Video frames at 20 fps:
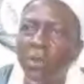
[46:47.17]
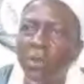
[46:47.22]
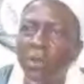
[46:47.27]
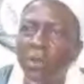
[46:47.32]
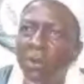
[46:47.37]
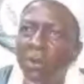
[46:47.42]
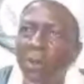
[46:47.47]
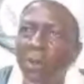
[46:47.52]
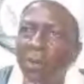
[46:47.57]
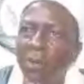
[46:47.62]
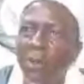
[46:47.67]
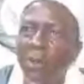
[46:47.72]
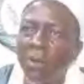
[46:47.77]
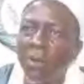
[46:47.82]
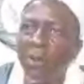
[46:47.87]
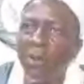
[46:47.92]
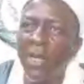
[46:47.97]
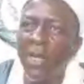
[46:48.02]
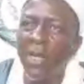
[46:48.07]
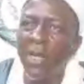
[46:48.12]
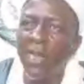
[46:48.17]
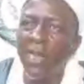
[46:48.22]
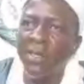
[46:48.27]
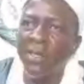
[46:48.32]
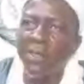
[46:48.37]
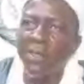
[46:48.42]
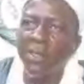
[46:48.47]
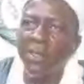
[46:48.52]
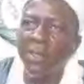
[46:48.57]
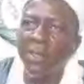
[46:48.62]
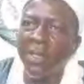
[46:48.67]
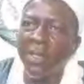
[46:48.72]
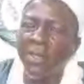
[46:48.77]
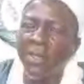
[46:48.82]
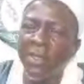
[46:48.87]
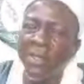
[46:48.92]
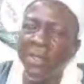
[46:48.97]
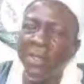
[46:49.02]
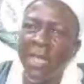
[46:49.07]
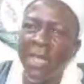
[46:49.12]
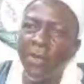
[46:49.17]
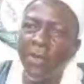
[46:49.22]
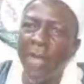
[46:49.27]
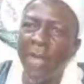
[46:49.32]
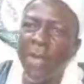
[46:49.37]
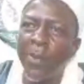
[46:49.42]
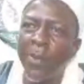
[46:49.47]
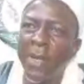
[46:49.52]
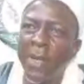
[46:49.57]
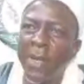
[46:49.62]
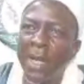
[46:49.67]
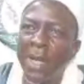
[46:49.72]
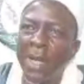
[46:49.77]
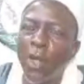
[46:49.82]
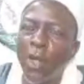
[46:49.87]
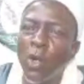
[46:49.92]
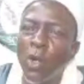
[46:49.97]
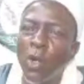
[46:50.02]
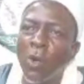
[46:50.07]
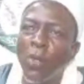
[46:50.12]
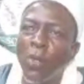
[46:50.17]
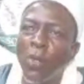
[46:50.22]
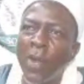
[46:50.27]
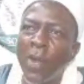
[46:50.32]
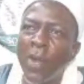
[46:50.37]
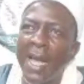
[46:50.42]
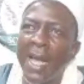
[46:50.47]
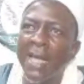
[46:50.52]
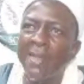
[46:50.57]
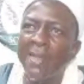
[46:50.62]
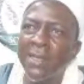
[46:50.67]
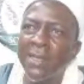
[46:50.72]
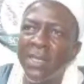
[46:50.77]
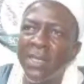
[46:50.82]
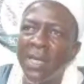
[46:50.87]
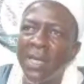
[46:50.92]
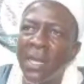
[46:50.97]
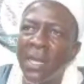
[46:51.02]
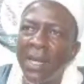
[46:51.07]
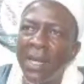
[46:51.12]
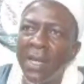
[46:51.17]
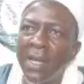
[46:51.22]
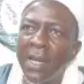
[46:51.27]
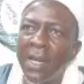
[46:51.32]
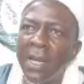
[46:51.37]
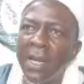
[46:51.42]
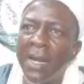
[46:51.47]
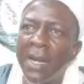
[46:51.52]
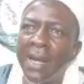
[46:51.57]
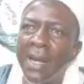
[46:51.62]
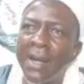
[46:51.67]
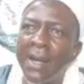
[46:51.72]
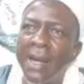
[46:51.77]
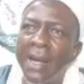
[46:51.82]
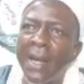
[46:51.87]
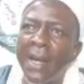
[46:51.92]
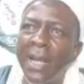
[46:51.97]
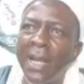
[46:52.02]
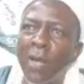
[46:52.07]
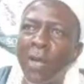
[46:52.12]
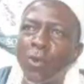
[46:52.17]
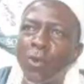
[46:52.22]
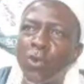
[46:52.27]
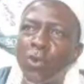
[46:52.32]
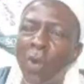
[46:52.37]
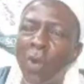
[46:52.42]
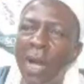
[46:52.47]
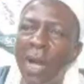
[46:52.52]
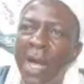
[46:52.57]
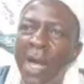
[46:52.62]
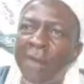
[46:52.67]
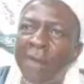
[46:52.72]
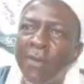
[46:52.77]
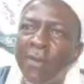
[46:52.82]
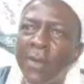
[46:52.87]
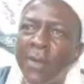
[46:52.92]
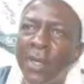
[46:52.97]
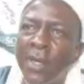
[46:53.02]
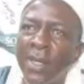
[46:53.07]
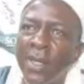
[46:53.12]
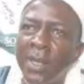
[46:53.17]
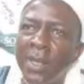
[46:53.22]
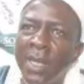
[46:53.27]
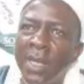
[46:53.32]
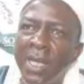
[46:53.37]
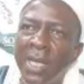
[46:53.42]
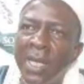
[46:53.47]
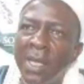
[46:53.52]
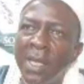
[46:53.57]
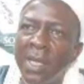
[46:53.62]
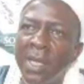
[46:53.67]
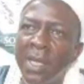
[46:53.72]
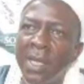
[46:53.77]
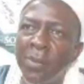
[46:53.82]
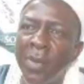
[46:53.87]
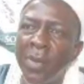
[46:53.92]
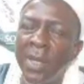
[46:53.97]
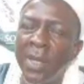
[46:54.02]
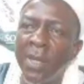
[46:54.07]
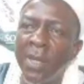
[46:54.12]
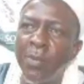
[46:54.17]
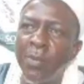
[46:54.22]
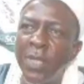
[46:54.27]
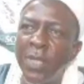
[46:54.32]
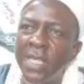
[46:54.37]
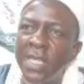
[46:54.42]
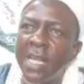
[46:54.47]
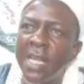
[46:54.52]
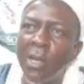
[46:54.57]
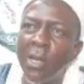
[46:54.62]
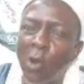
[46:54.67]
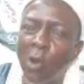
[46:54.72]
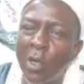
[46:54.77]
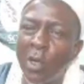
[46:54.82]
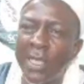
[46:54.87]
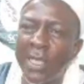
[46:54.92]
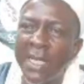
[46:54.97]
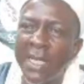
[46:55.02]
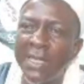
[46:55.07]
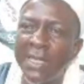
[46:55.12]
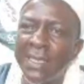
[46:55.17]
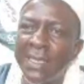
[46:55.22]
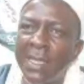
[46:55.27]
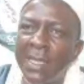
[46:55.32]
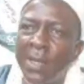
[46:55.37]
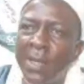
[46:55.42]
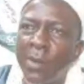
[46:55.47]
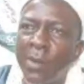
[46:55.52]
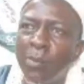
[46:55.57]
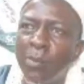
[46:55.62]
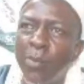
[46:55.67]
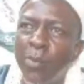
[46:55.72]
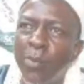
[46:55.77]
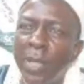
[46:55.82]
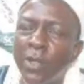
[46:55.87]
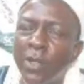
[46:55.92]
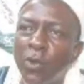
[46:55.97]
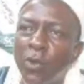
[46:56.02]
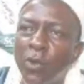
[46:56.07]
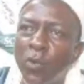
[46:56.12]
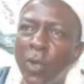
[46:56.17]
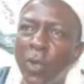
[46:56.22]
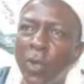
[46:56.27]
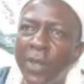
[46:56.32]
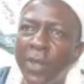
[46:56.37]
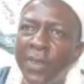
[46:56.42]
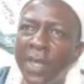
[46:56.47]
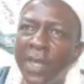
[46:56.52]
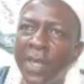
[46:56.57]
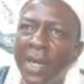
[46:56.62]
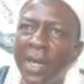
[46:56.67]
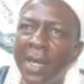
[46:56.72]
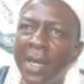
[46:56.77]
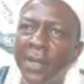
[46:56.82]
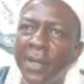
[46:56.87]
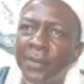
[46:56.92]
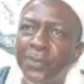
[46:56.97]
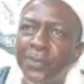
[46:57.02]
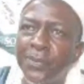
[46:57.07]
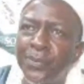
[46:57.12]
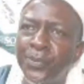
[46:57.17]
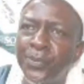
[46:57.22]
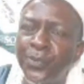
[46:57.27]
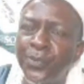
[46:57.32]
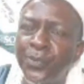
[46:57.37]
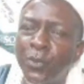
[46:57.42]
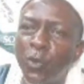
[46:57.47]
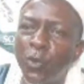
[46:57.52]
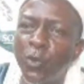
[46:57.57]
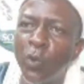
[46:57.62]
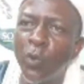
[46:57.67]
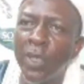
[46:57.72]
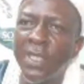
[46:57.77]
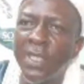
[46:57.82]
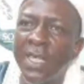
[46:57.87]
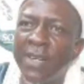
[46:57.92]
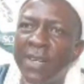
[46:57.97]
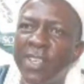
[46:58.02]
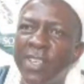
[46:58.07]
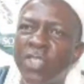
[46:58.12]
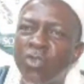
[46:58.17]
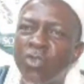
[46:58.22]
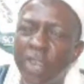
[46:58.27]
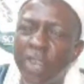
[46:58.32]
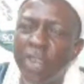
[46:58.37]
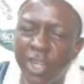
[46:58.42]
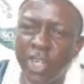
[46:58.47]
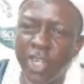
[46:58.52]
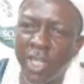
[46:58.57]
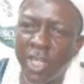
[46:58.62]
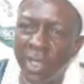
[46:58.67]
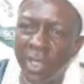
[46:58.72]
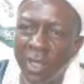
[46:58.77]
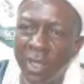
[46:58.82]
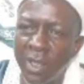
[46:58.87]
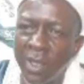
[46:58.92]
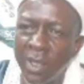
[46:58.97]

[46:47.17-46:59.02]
not unlike South Africa, we are still allowed to have the physical contact, but with the with the restriction,